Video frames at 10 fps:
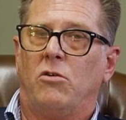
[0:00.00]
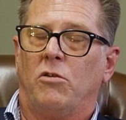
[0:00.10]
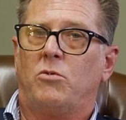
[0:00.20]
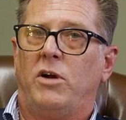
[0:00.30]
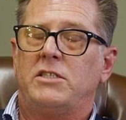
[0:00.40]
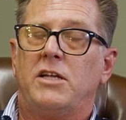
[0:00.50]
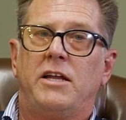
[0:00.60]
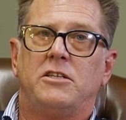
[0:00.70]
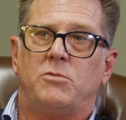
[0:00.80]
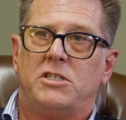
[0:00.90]
in North
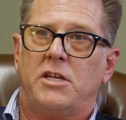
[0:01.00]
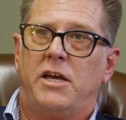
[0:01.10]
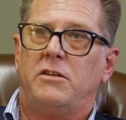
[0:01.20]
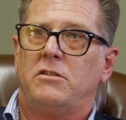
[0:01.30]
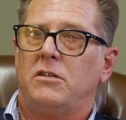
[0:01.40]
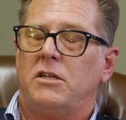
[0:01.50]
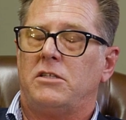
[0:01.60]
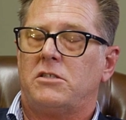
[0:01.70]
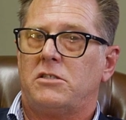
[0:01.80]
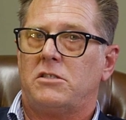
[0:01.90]
Queensland, as we said.
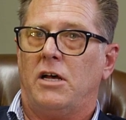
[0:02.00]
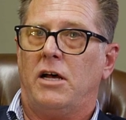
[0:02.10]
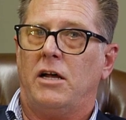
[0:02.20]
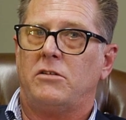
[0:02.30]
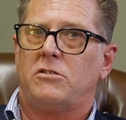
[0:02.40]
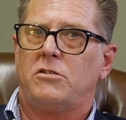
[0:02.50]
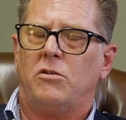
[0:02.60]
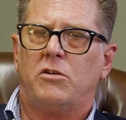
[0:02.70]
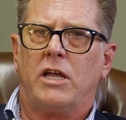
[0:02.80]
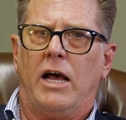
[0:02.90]
It's
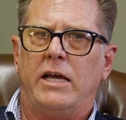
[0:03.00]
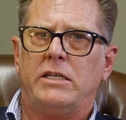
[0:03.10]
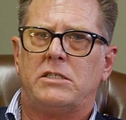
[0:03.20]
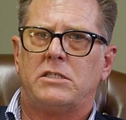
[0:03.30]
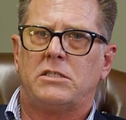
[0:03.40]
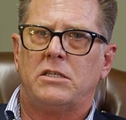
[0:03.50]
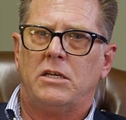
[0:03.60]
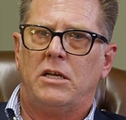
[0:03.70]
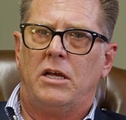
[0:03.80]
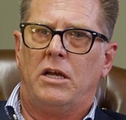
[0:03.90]
200 k's
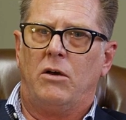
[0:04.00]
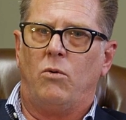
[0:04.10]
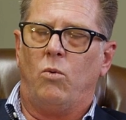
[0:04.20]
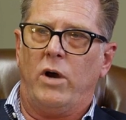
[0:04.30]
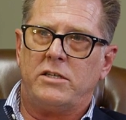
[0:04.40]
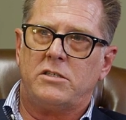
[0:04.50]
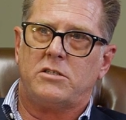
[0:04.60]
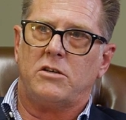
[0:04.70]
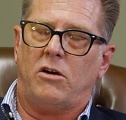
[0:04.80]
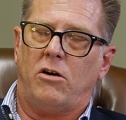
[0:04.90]

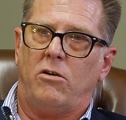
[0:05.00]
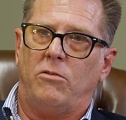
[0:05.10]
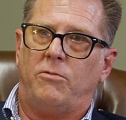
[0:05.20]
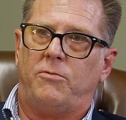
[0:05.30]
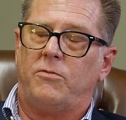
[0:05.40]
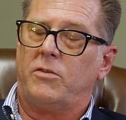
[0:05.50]
west of